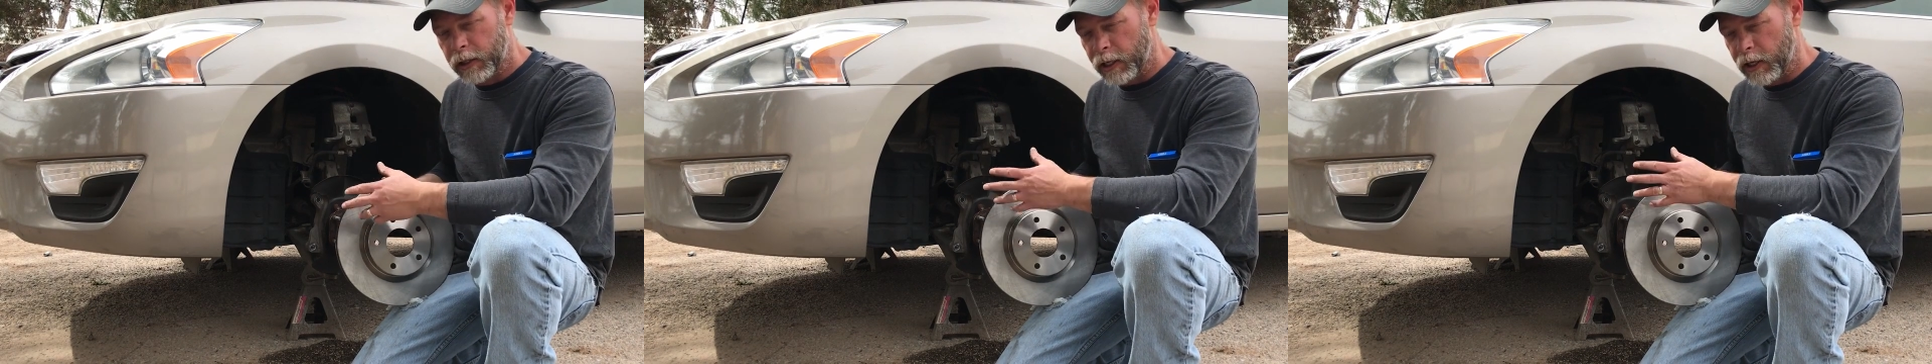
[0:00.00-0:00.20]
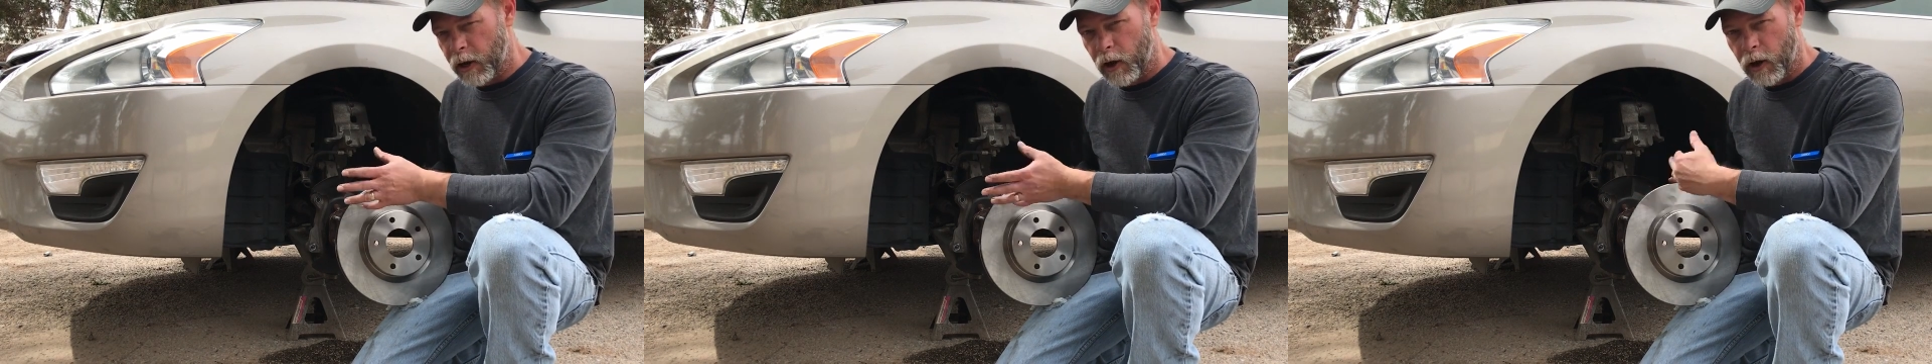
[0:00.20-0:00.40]

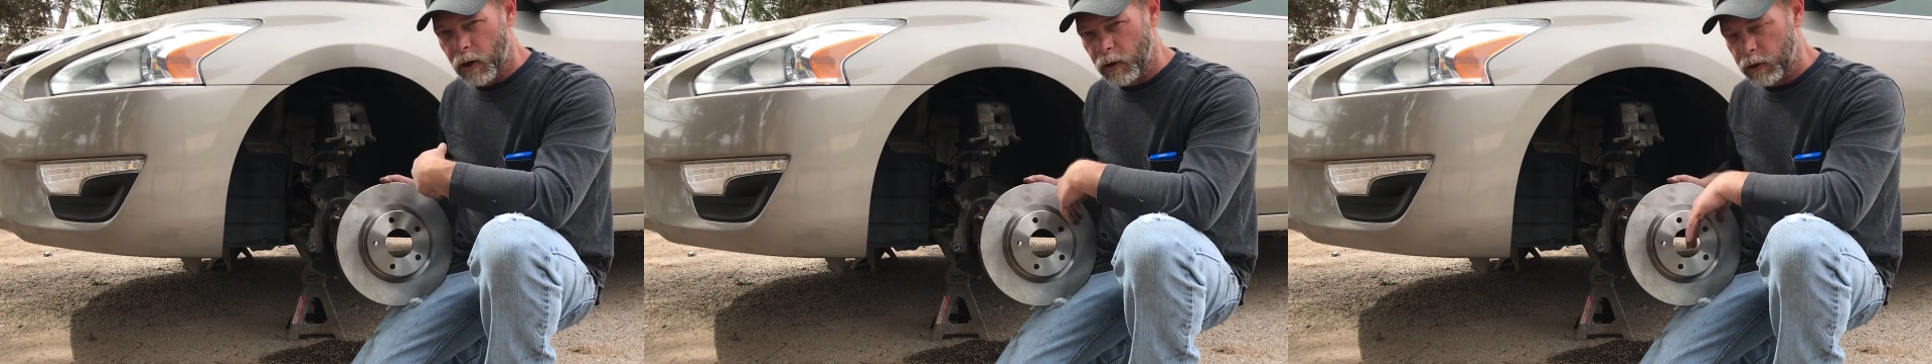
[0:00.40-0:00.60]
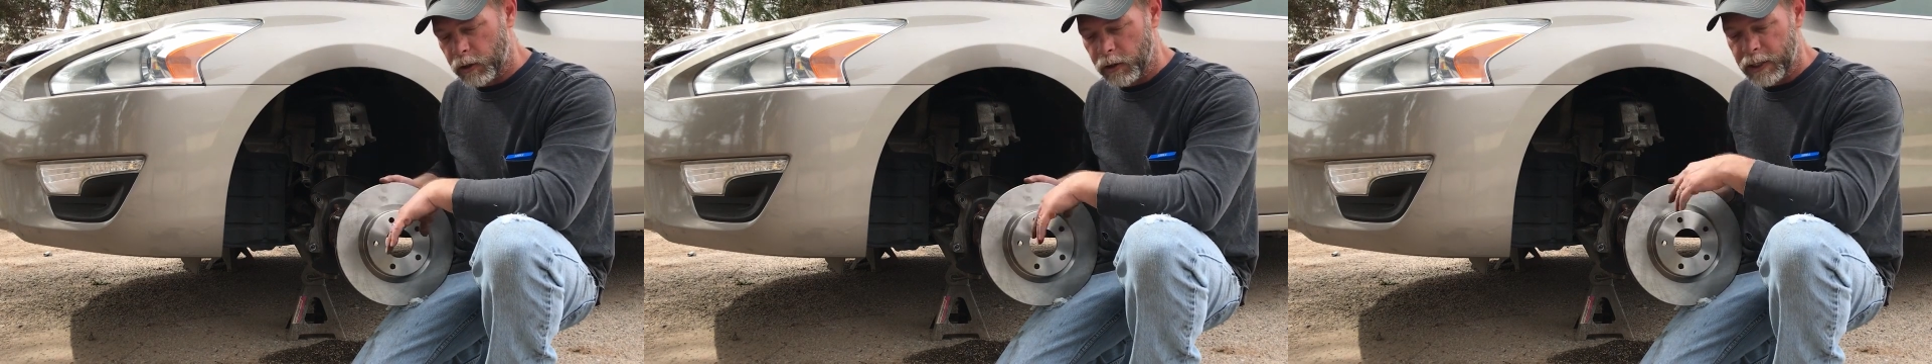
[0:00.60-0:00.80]
Clean
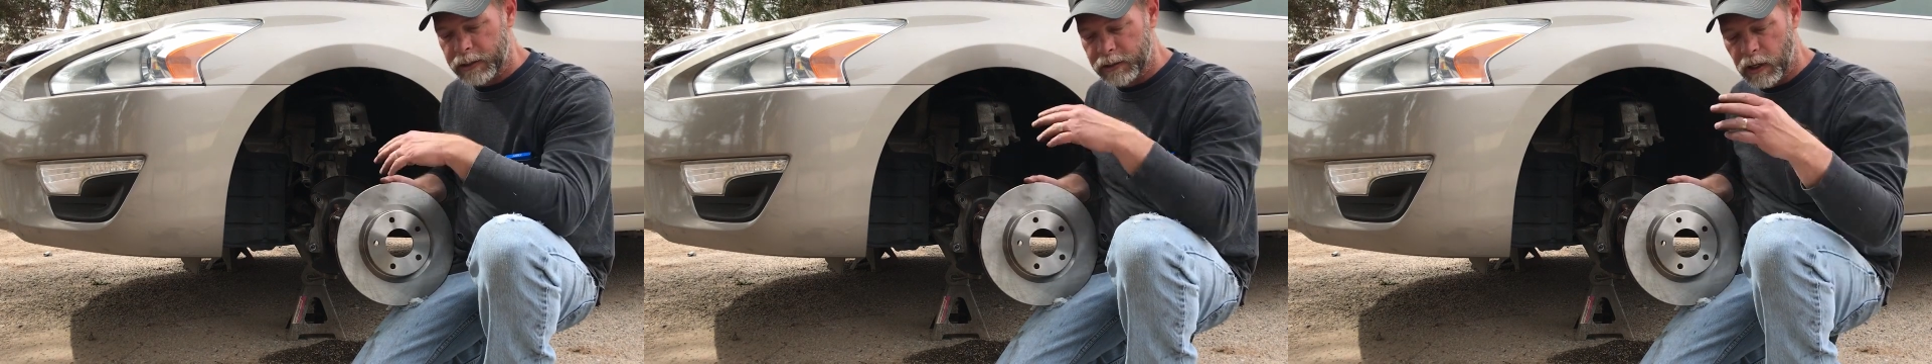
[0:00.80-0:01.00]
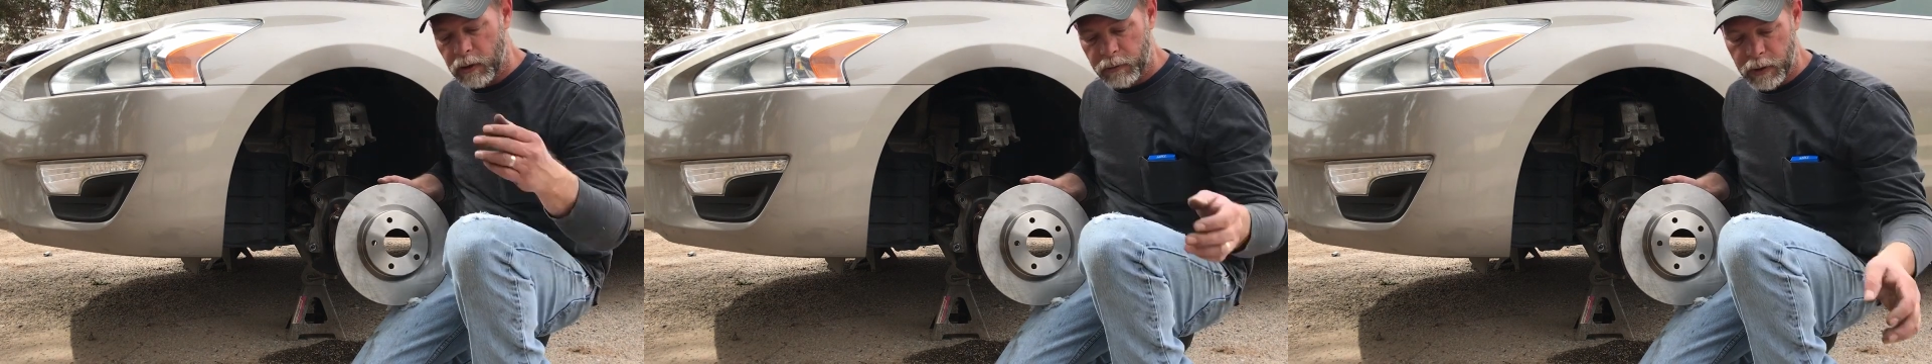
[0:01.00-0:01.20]
all the
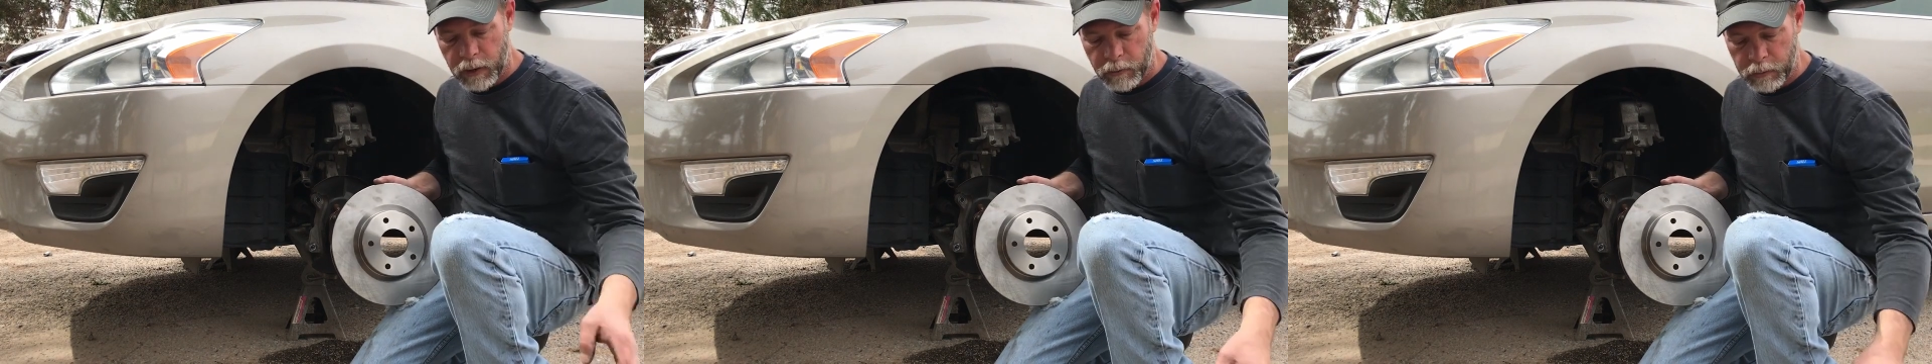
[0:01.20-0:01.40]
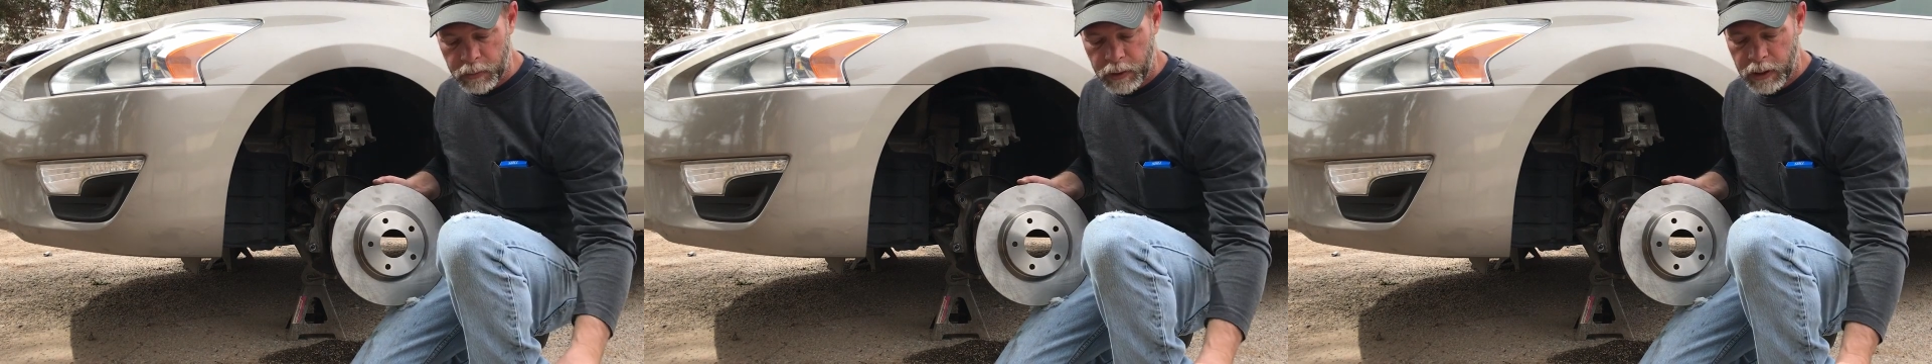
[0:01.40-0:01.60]
grease off
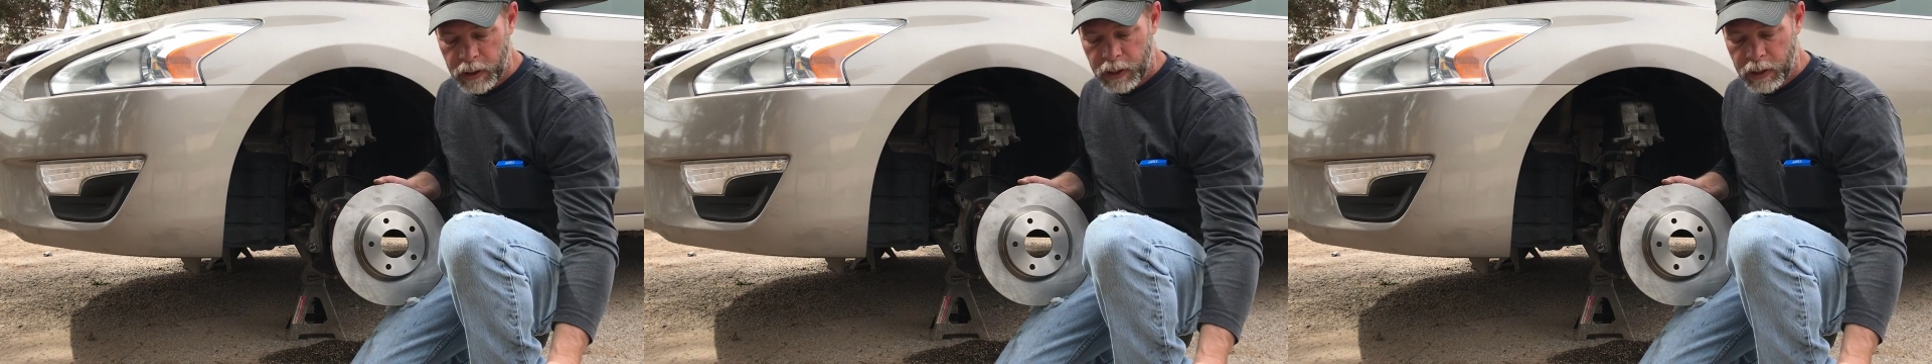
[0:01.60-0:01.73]
of them.